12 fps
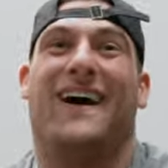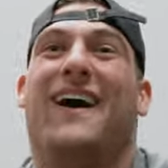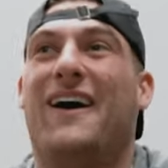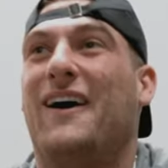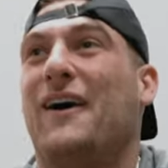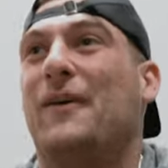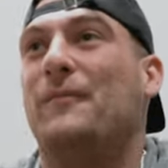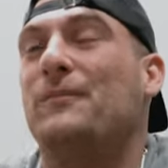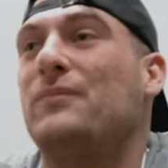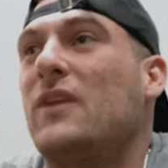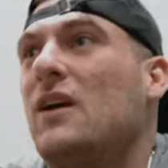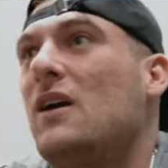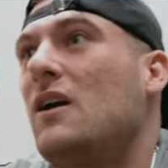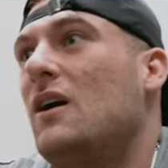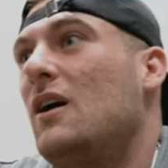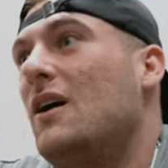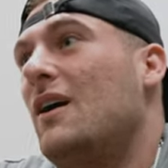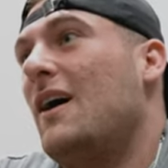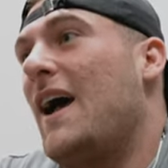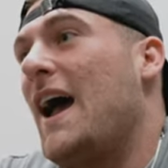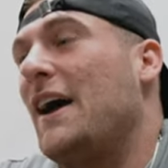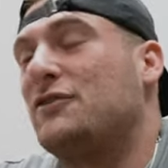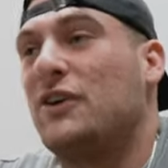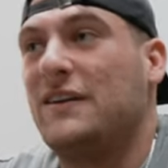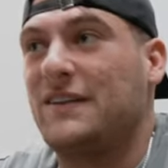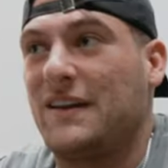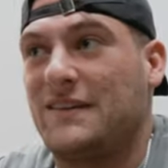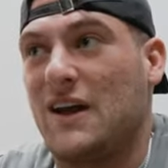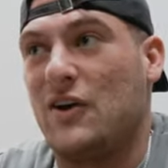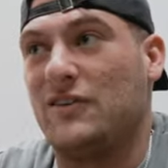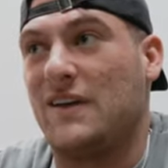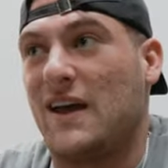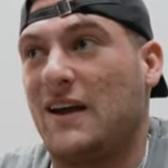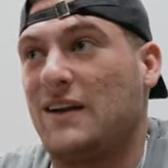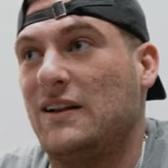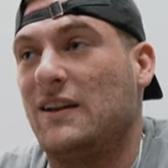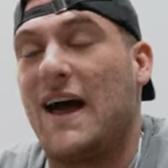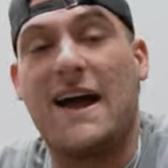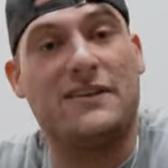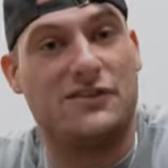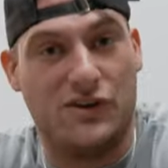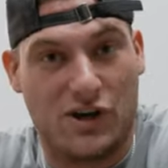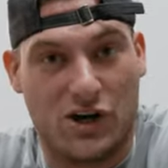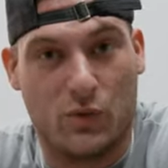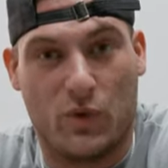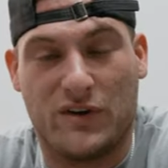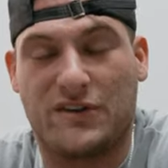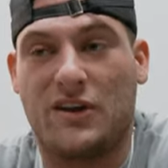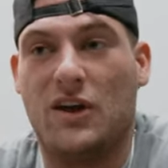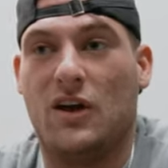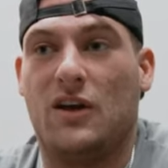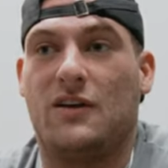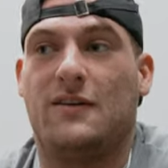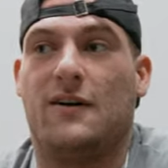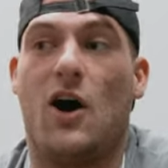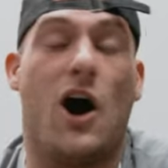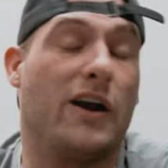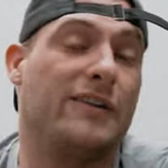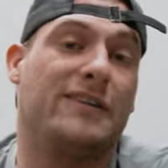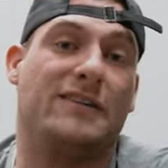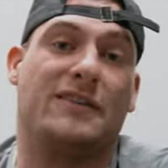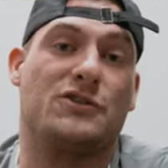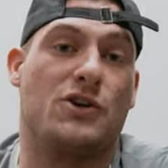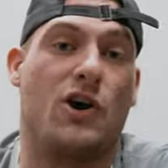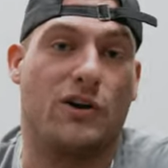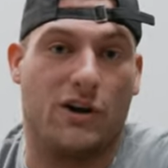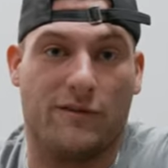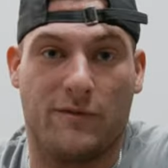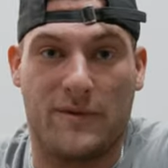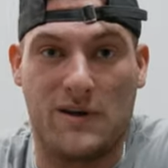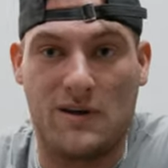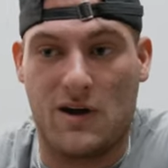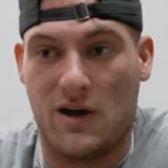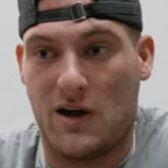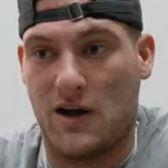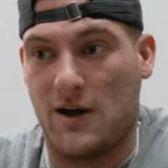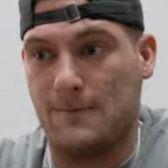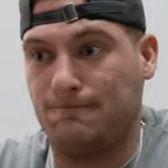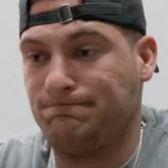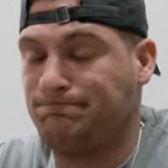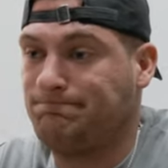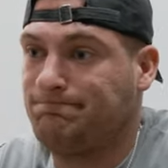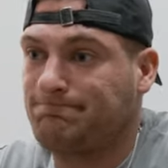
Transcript: Um, as crazy as that sounds, like last year was honestly such a hard year for me. Um,